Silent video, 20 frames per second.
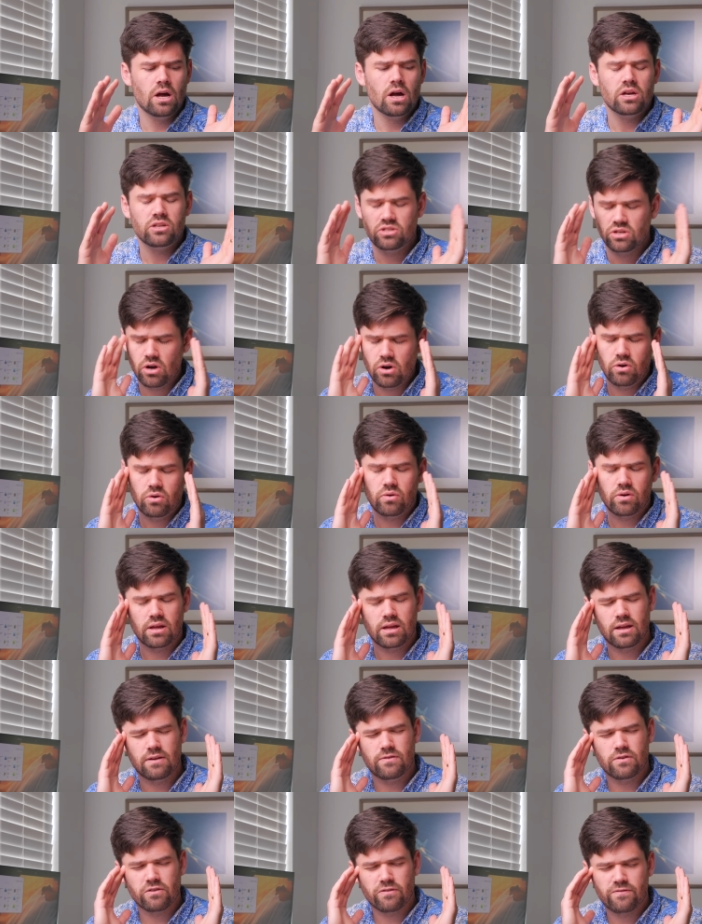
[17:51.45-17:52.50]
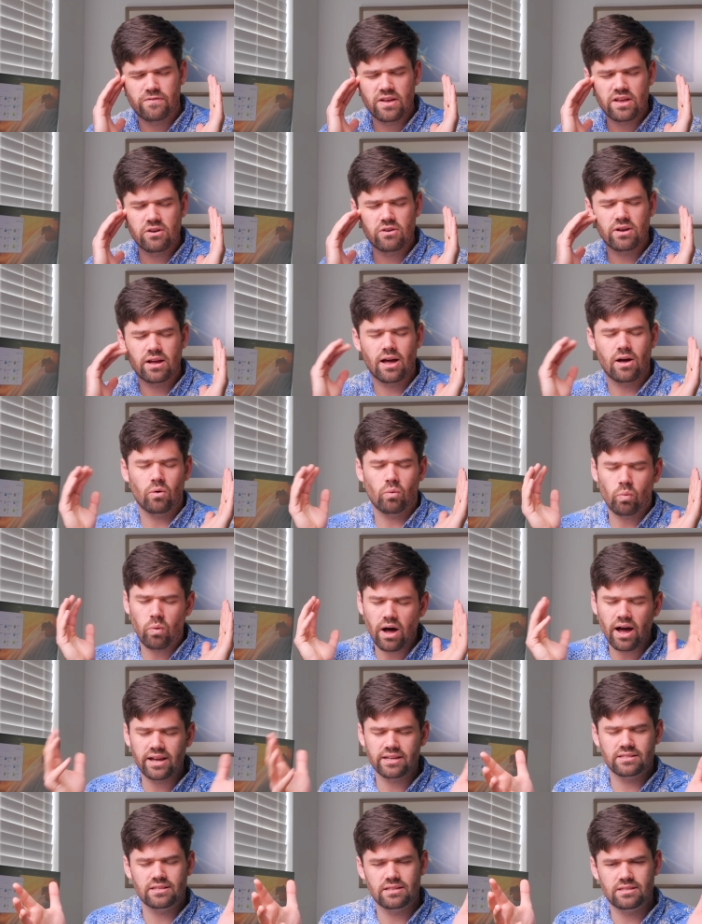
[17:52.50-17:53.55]
So if you're figuring out
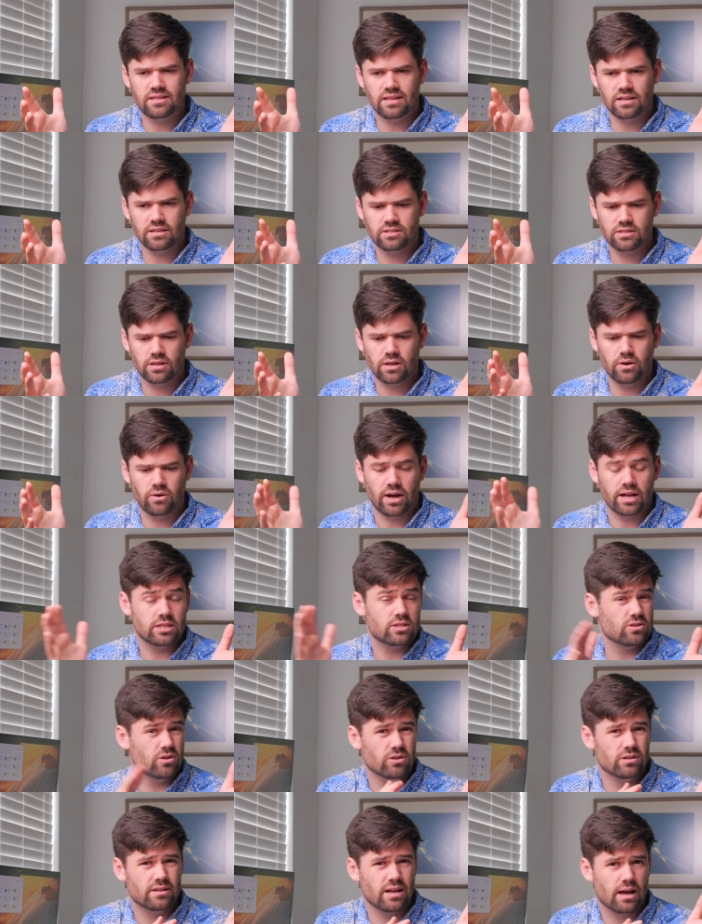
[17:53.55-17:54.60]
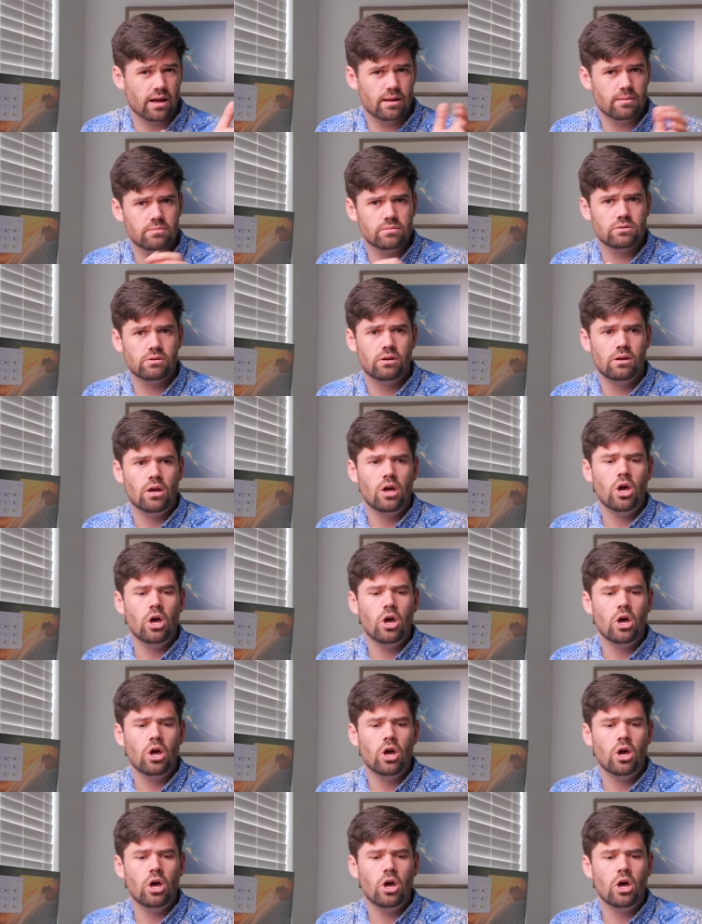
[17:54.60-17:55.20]
why is this thing slow at certain times,